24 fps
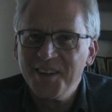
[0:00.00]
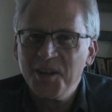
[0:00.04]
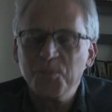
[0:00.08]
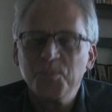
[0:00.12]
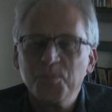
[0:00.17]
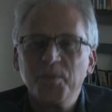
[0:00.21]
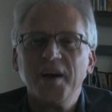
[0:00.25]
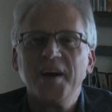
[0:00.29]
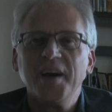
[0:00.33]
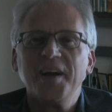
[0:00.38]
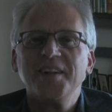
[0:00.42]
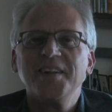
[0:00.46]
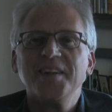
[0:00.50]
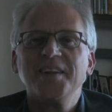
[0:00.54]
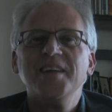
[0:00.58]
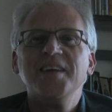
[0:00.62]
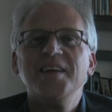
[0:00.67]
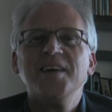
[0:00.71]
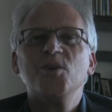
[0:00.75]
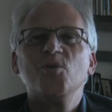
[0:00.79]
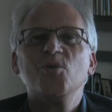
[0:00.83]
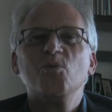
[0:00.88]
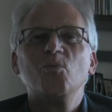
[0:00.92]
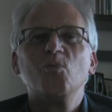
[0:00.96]
But
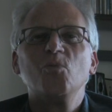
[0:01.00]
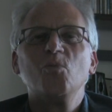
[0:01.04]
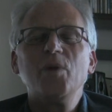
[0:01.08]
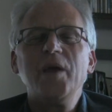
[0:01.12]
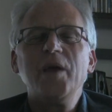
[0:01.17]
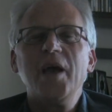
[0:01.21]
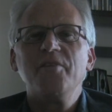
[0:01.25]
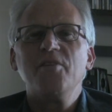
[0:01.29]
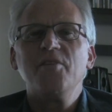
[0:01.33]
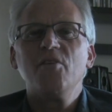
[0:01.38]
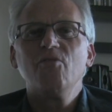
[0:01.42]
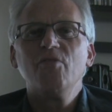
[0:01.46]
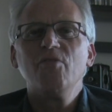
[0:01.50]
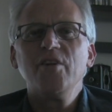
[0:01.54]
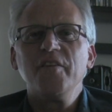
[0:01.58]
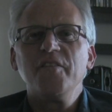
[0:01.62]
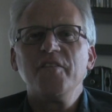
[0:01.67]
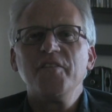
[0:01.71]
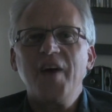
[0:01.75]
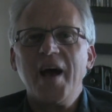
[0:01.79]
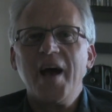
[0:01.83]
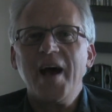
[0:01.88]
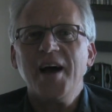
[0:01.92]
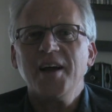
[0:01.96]
we have a real
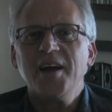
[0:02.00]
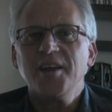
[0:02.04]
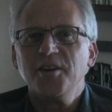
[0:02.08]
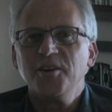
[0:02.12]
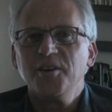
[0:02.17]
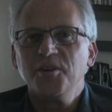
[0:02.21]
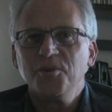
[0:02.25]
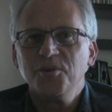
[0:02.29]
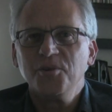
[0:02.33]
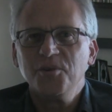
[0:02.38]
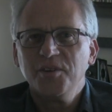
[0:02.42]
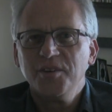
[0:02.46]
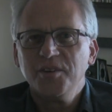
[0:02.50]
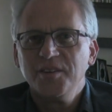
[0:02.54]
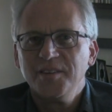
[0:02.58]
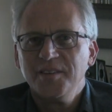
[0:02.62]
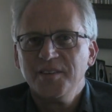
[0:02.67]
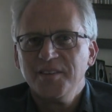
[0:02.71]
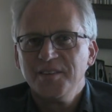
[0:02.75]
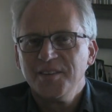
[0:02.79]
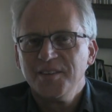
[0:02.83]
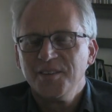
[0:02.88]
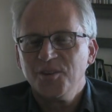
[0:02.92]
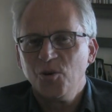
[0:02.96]
value
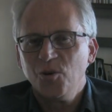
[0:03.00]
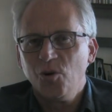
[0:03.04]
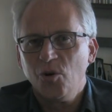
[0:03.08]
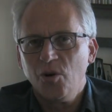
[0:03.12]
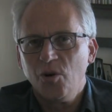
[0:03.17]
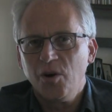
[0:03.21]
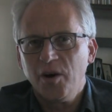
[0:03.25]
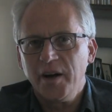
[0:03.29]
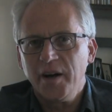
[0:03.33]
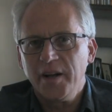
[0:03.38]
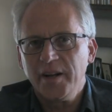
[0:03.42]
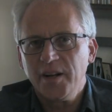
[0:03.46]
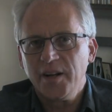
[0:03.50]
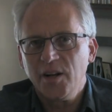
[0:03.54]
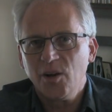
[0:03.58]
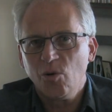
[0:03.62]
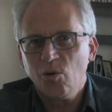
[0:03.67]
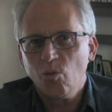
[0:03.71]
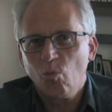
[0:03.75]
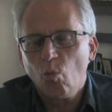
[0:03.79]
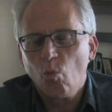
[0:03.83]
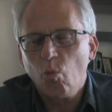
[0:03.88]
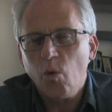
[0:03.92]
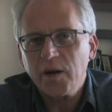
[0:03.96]
on
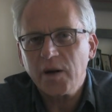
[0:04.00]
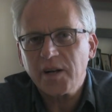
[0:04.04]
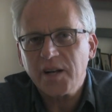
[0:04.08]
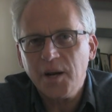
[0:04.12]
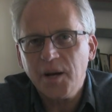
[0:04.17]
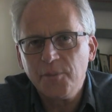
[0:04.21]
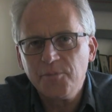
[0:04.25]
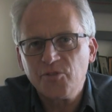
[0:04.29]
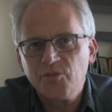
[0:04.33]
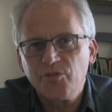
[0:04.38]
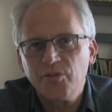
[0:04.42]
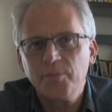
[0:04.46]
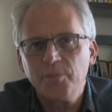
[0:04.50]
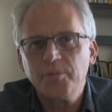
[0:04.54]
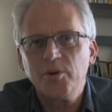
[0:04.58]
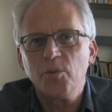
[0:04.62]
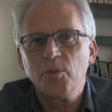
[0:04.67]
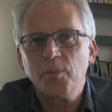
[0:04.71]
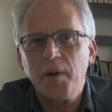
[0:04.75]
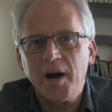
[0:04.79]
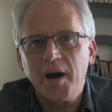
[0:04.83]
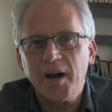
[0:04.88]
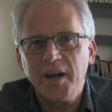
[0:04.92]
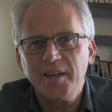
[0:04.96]
what comes from your
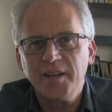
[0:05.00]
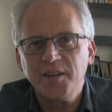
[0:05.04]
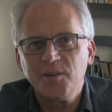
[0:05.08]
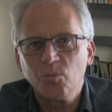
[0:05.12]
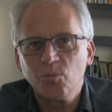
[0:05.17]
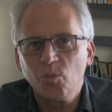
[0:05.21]
mind.